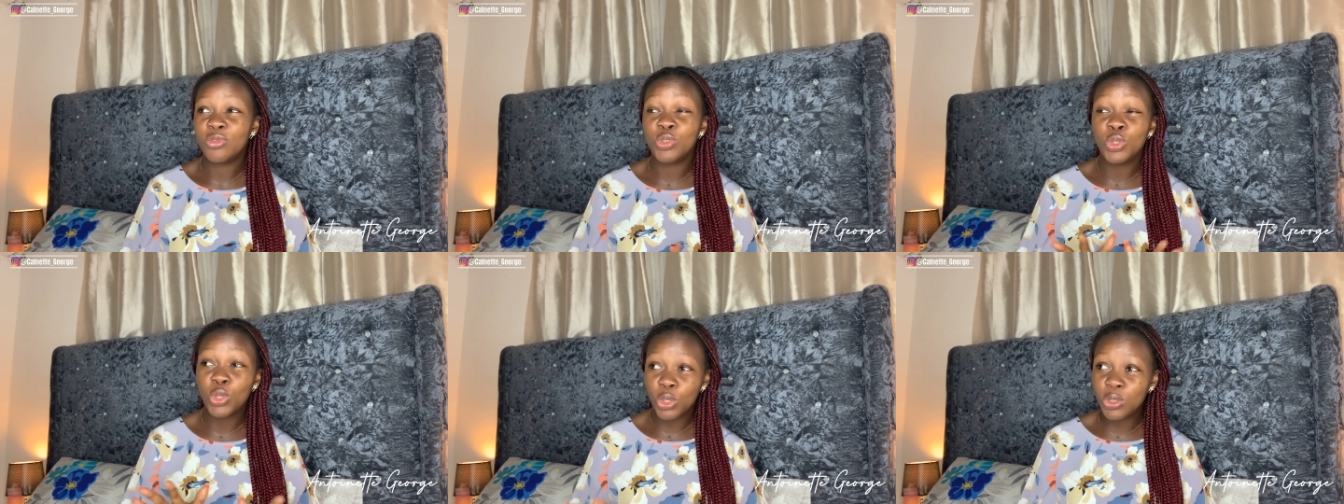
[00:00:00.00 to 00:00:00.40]

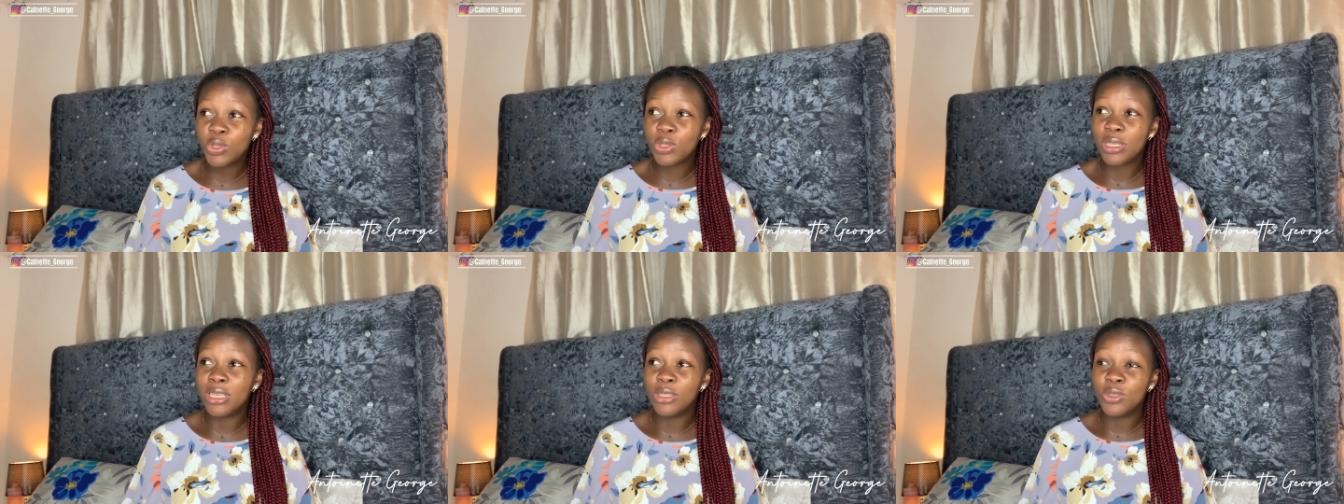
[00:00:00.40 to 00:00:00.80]
not
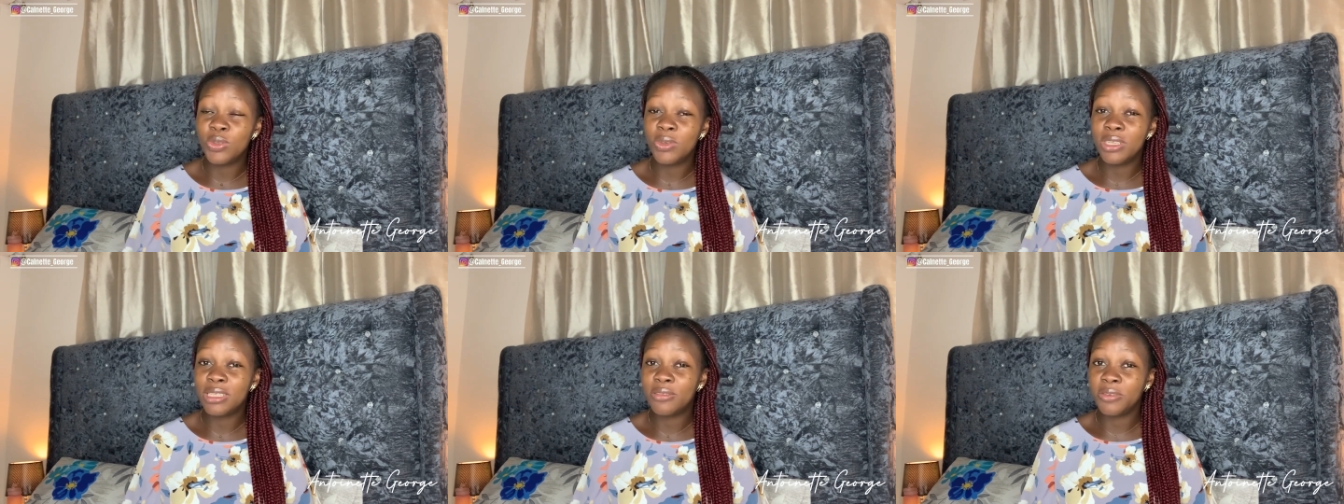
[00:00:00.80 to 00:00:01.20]
into
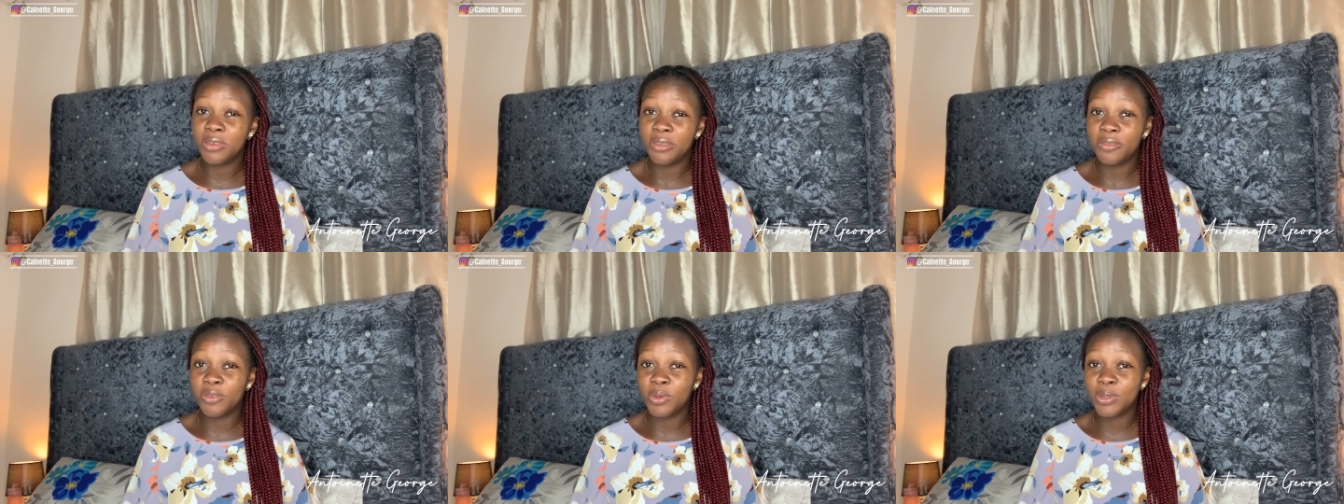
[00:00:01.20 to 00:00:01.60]
it for
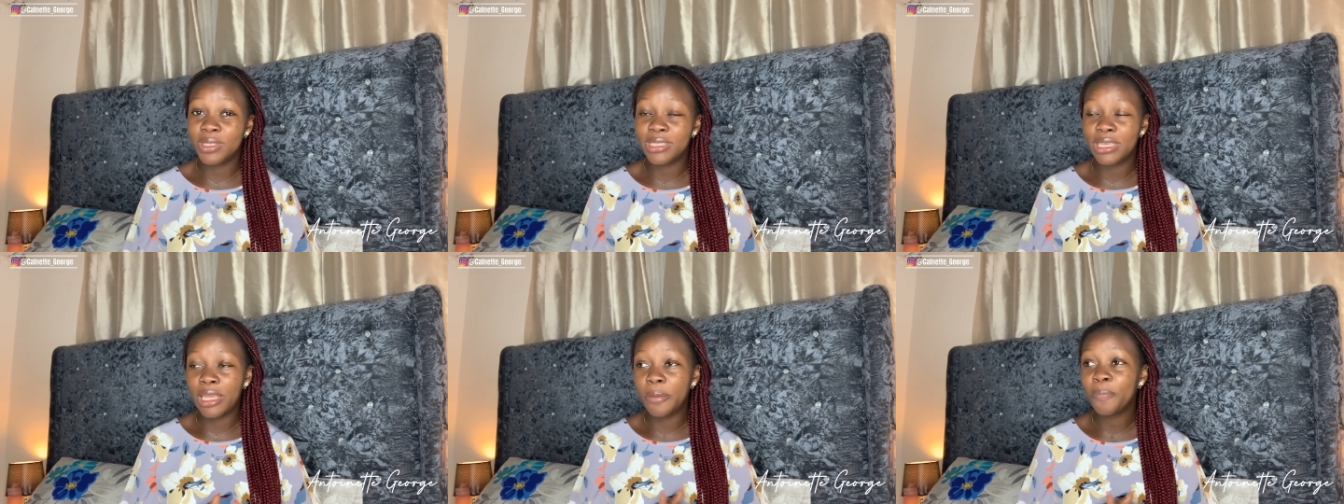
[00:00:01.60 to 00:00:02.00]
the first
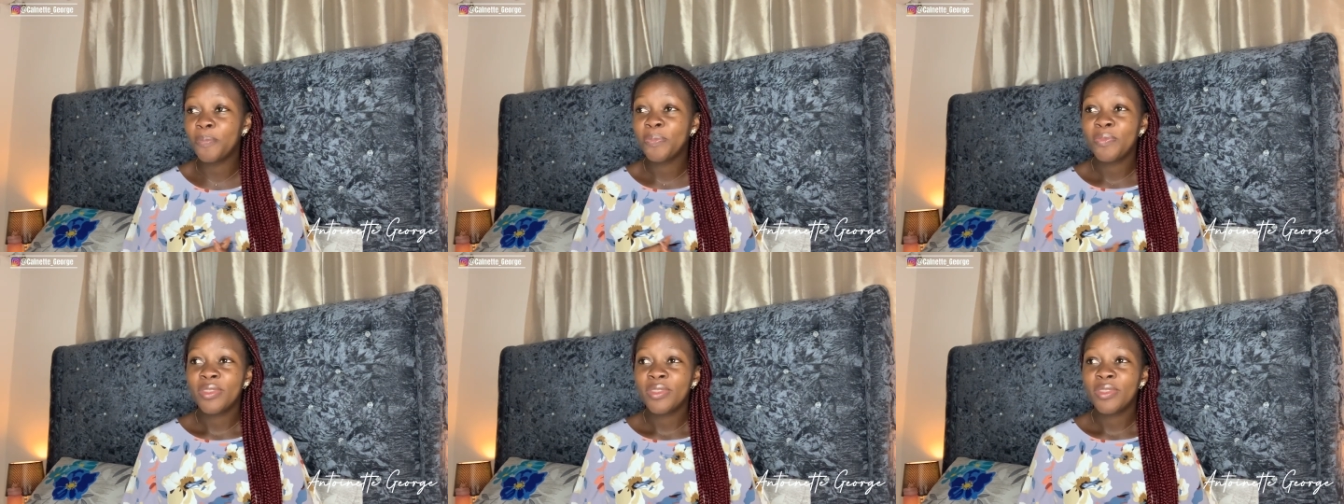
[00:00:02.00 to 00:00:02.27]
time